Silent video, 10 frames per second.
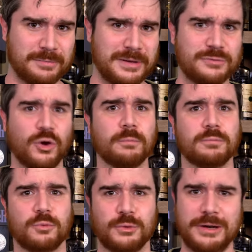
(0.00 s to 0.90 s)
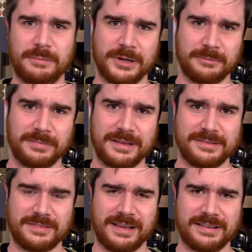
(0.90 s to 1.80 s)
to be so premium
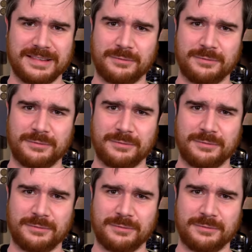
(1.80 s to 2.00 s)
these days.